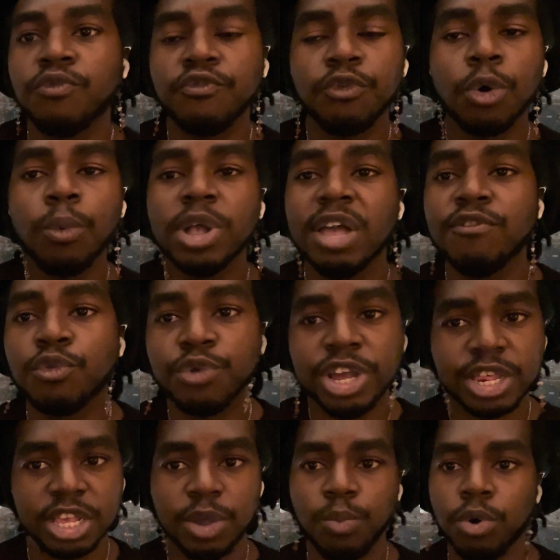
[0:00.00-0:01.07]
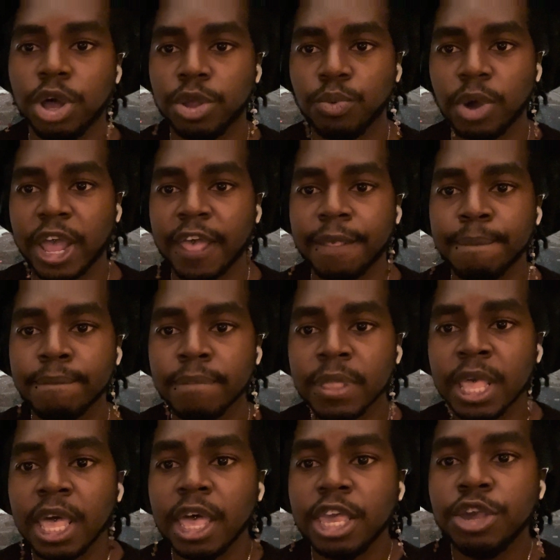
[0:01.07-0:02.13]
for whatever reason it would, right?
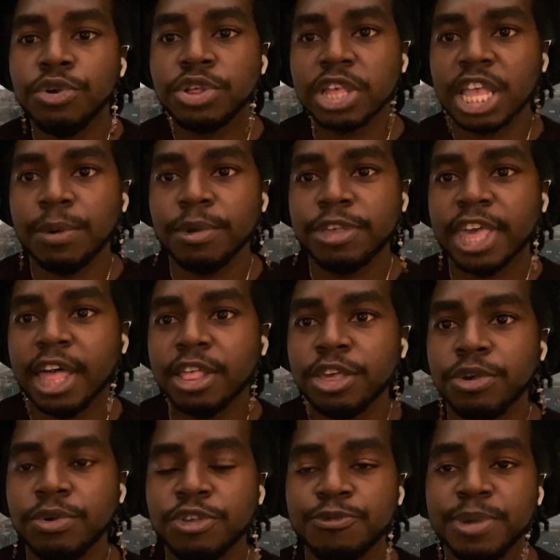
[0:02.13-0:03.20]
And usually they would tell you it's